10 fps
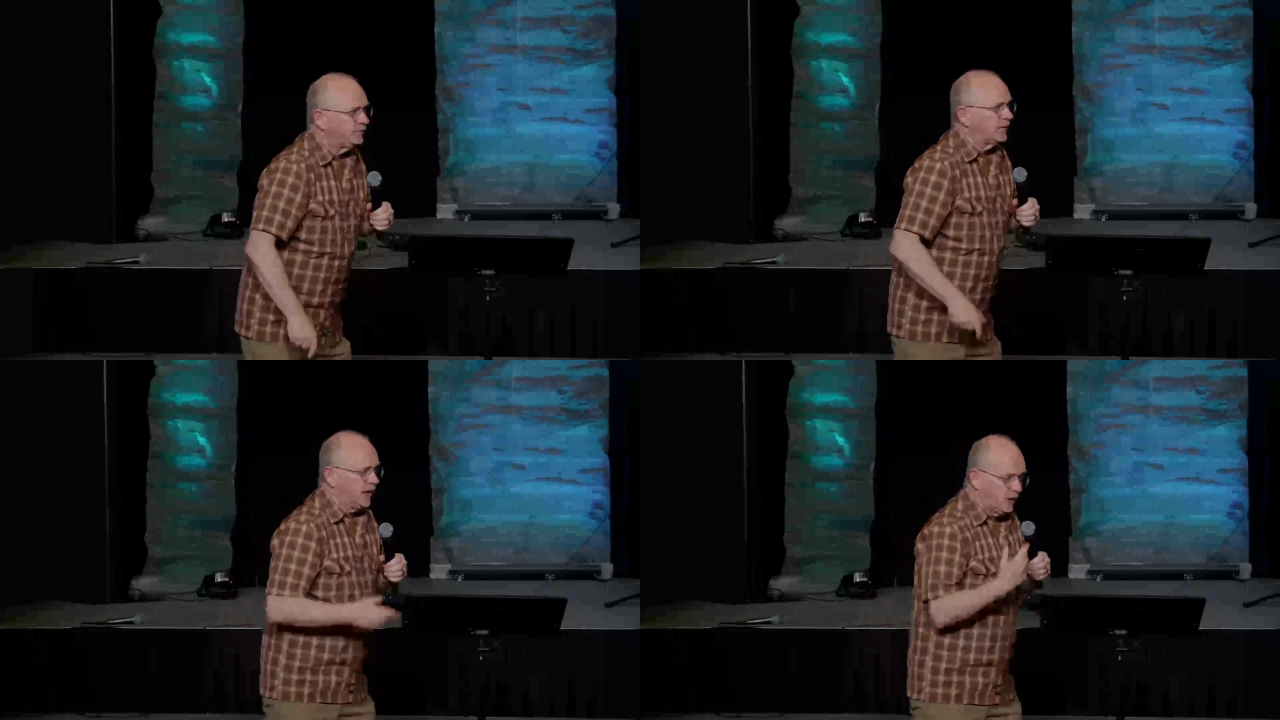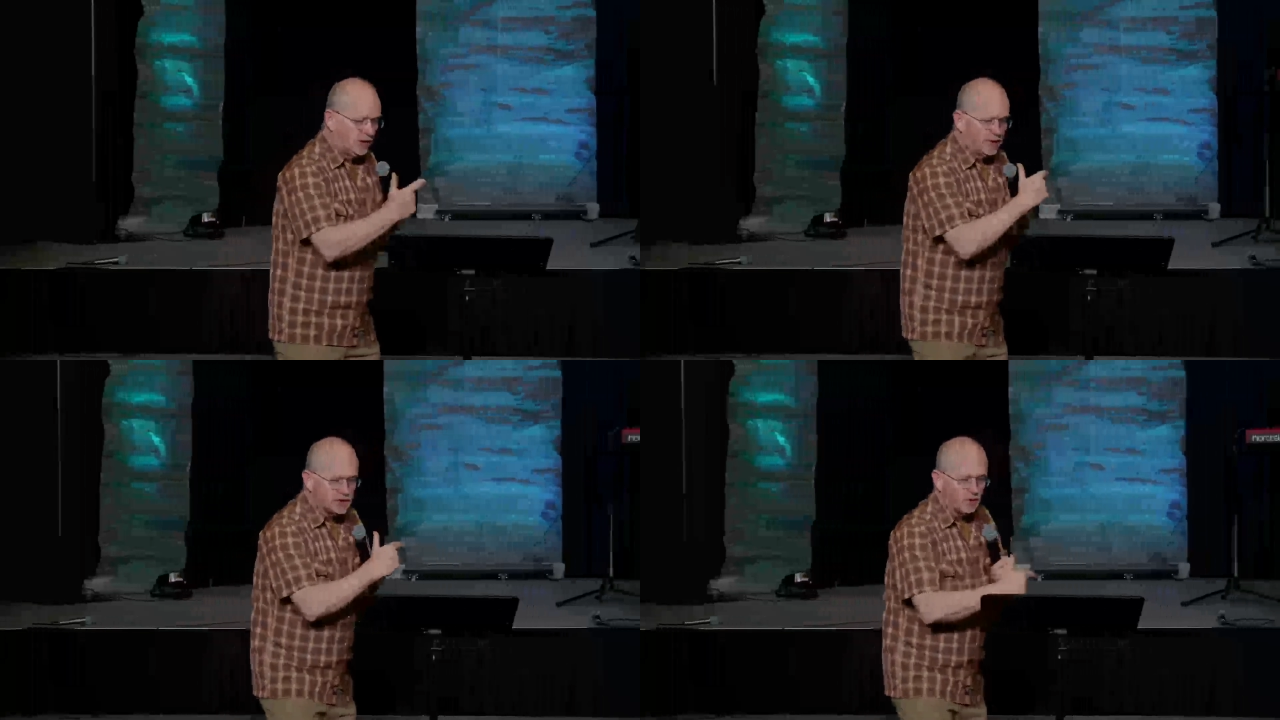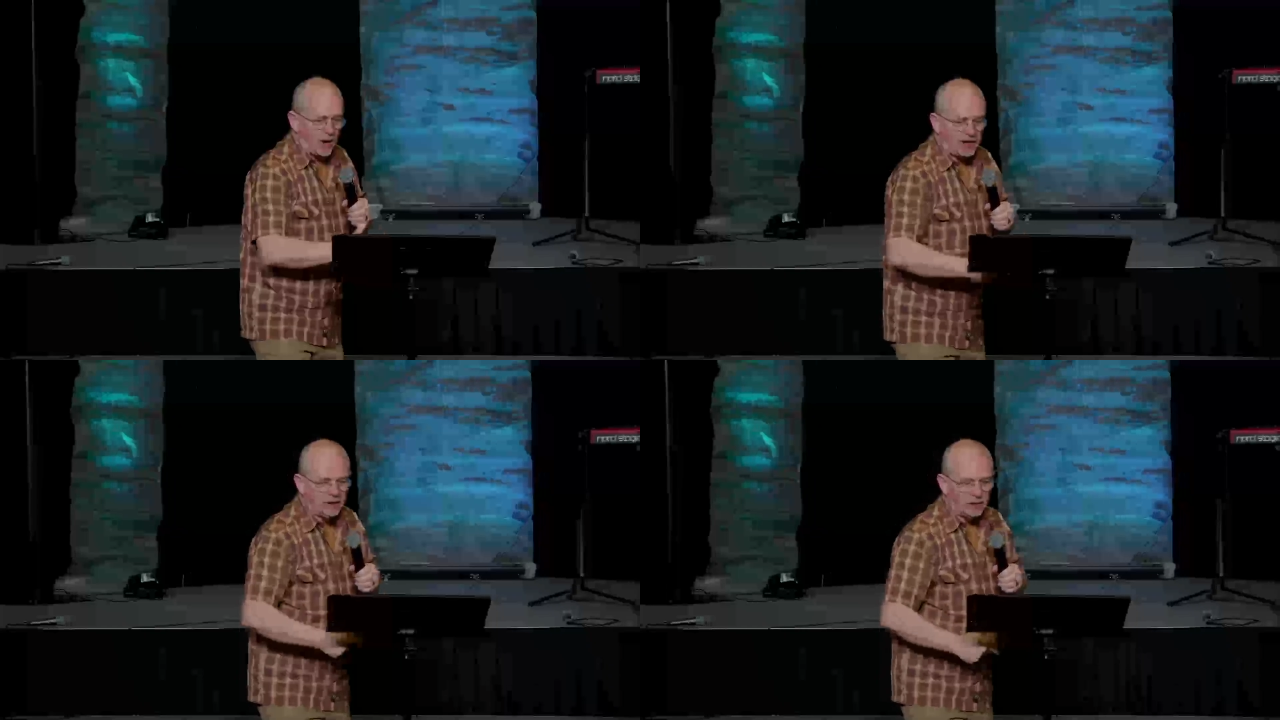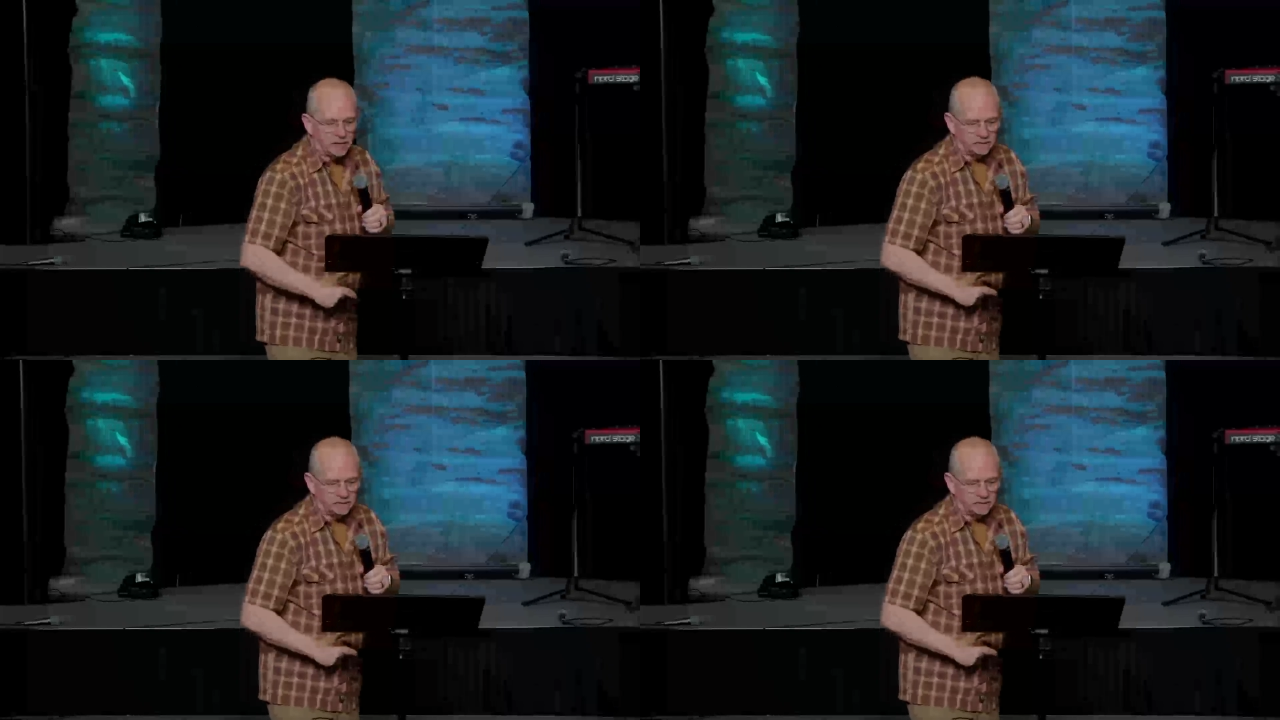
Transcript: Here it is right here.